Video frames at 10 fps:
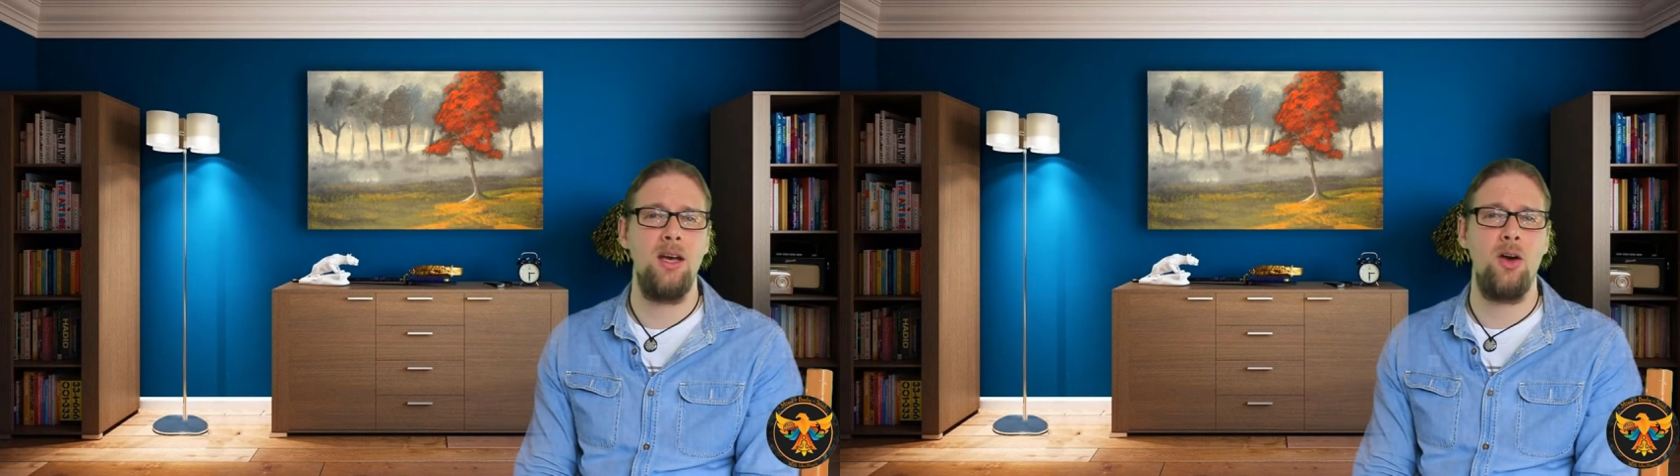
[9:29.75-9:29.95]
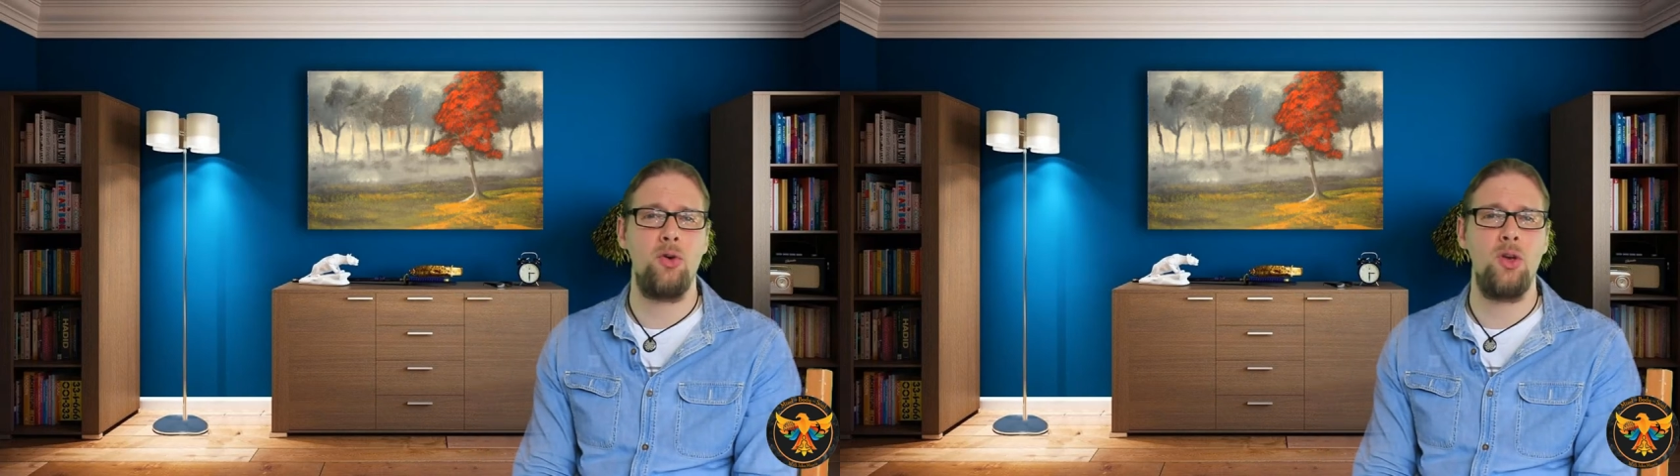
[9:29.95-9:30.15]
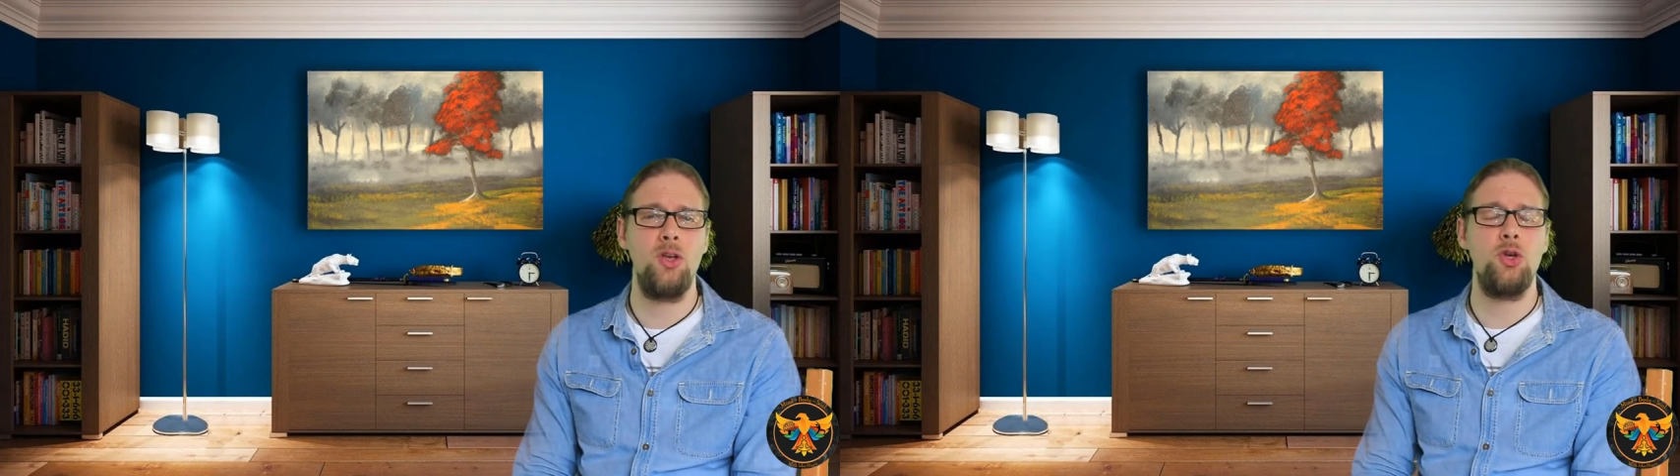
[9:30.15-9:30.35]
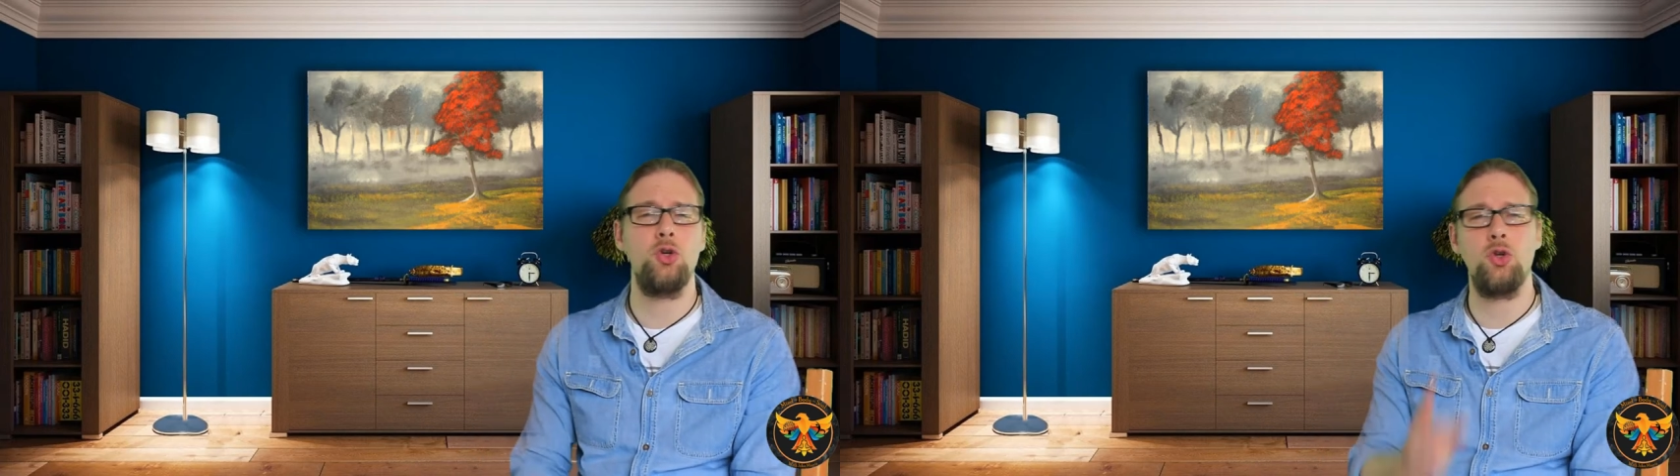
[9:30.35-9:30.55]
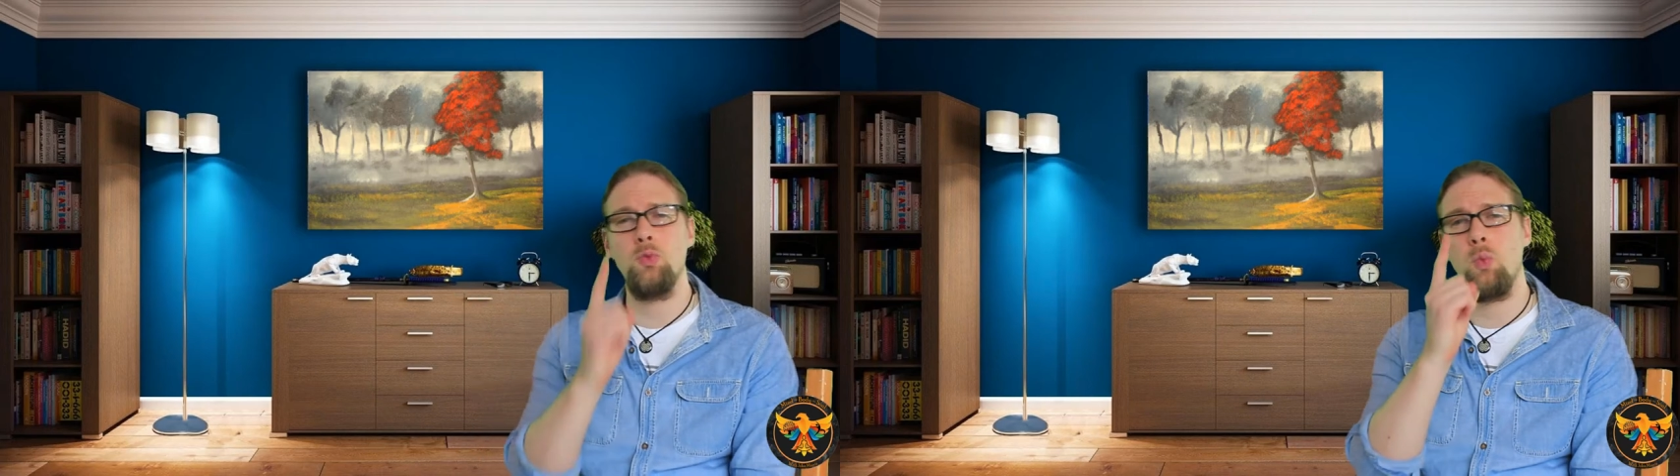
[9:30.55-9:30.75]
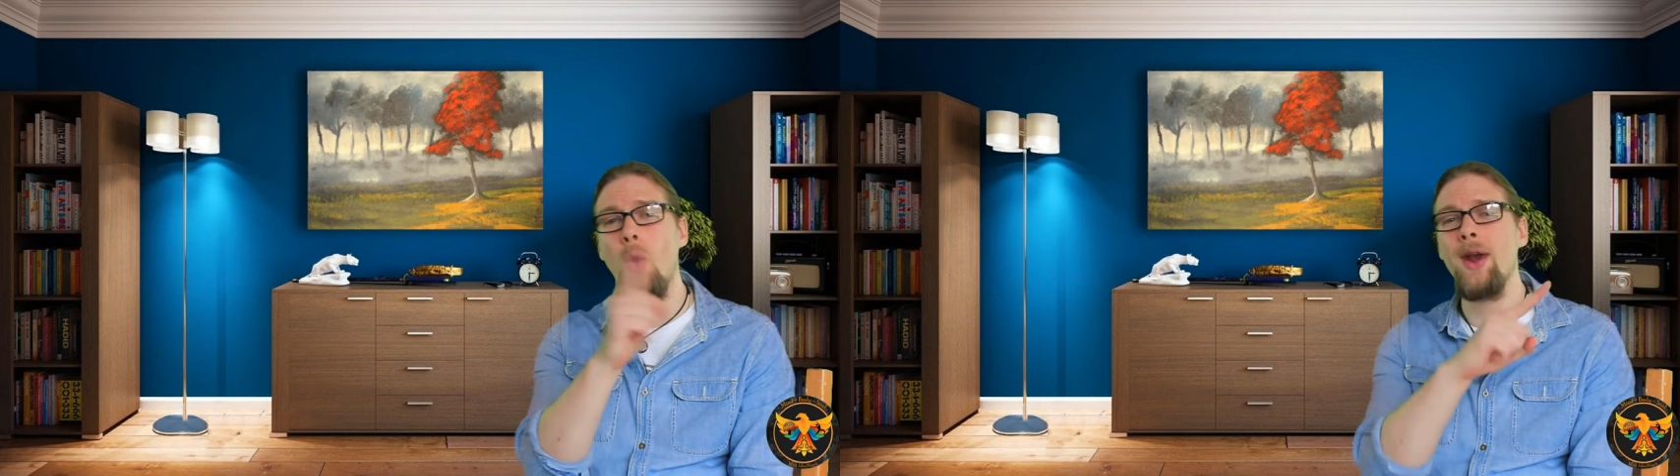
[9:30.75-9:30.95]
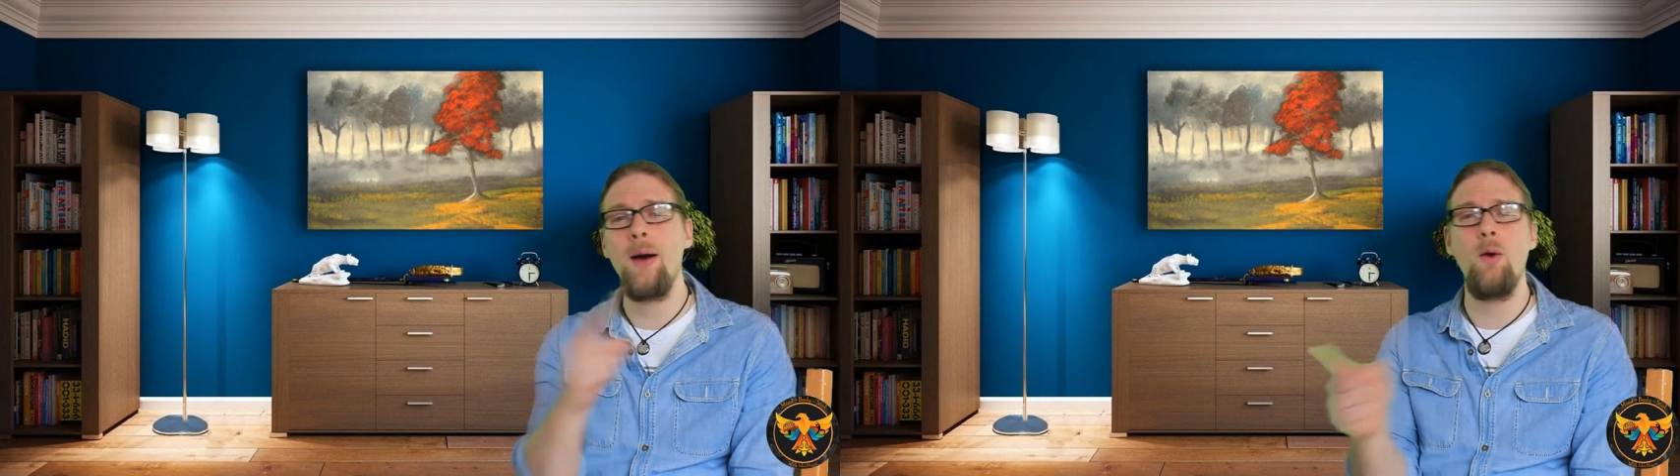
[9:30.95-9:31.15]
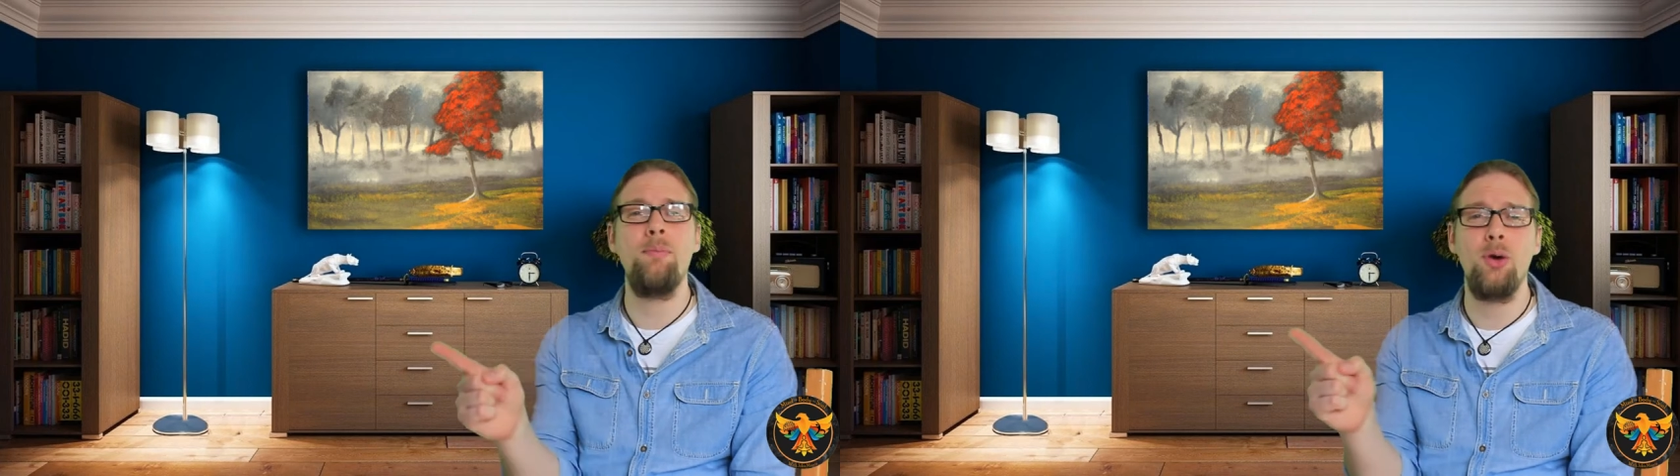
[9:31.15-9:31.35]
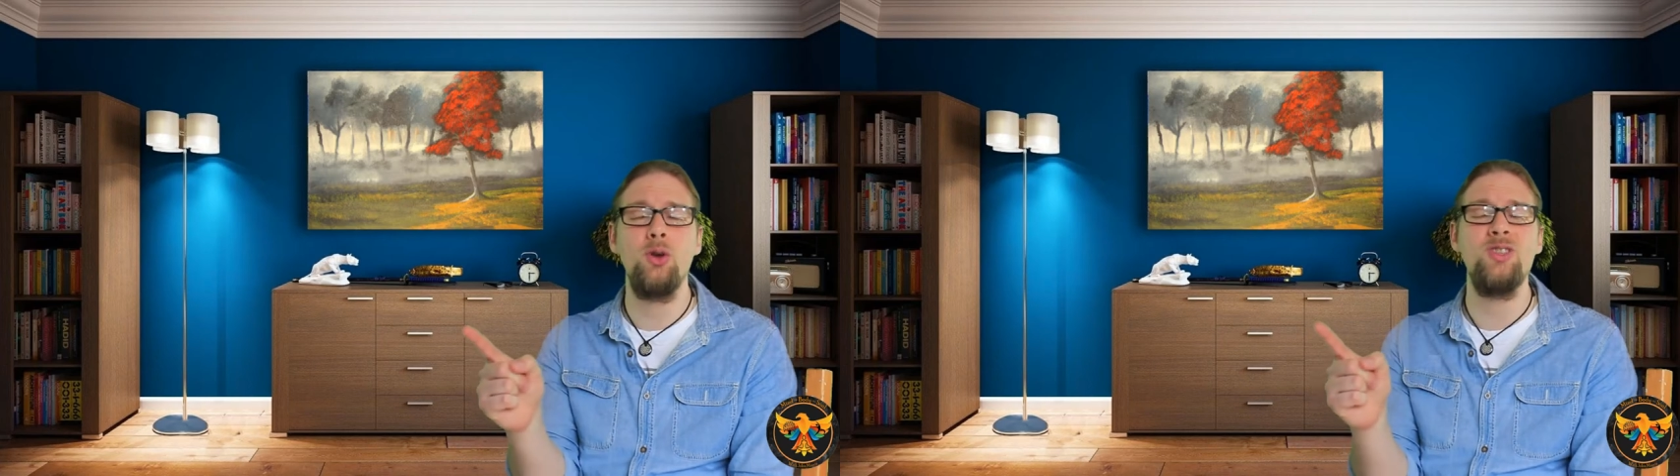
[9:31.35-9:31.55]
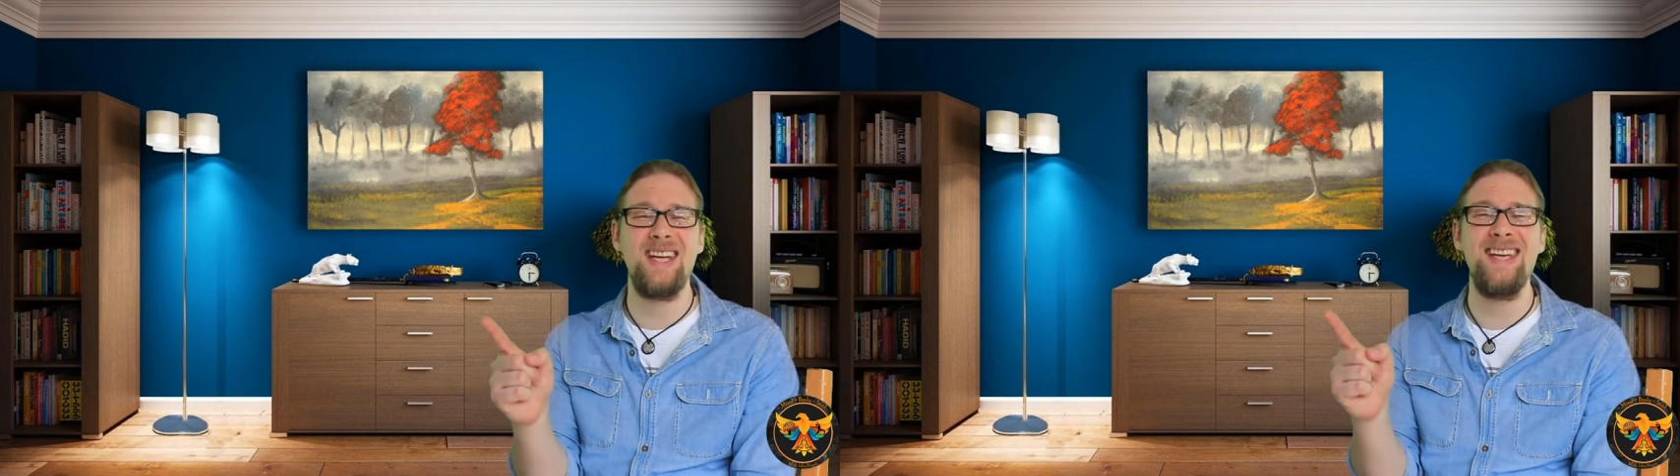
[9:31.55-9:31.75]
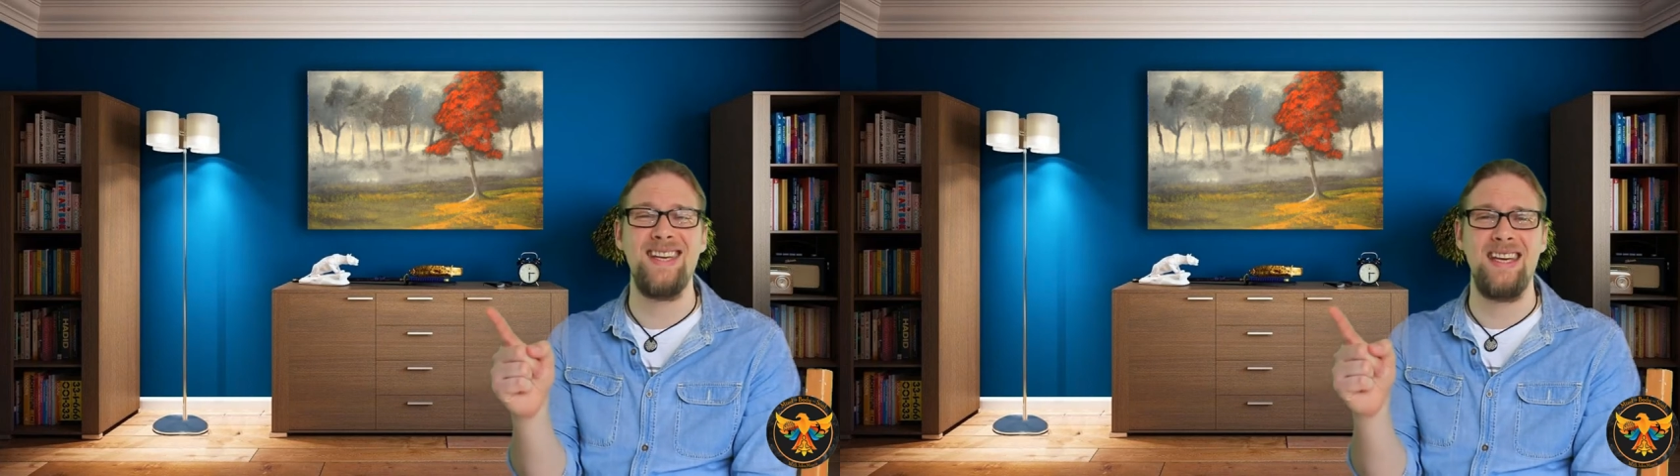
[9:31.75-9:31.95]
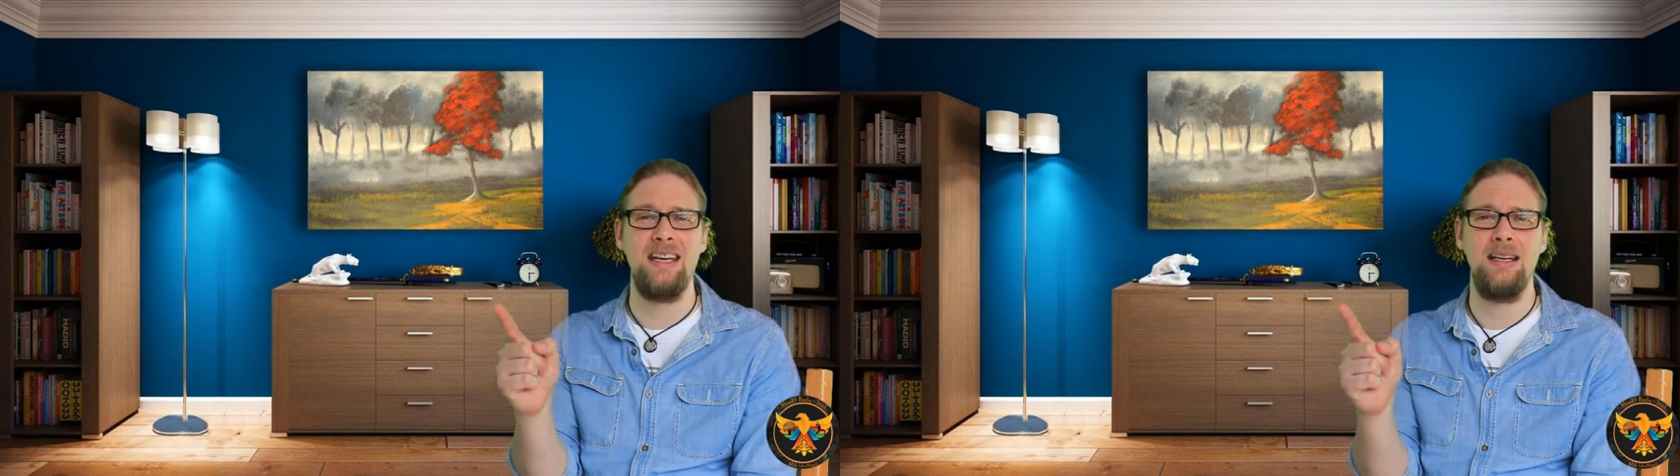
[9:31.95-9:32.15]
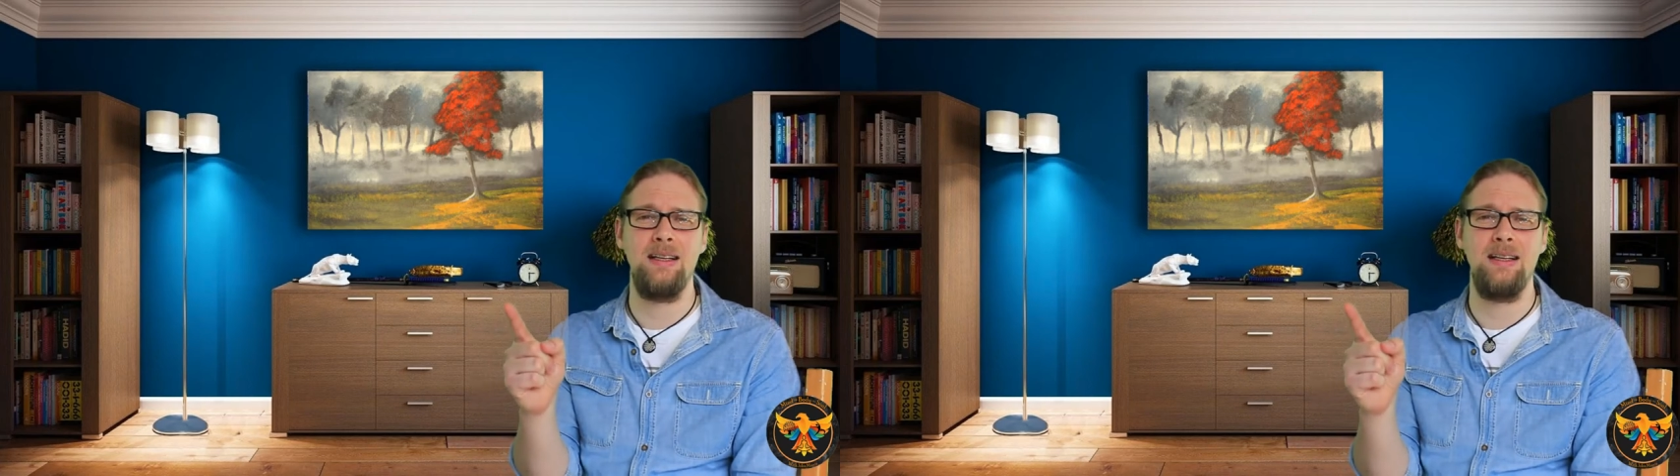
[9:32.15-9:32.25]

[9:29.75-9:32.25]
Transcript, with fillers: Okay, you could do 1 hour per day.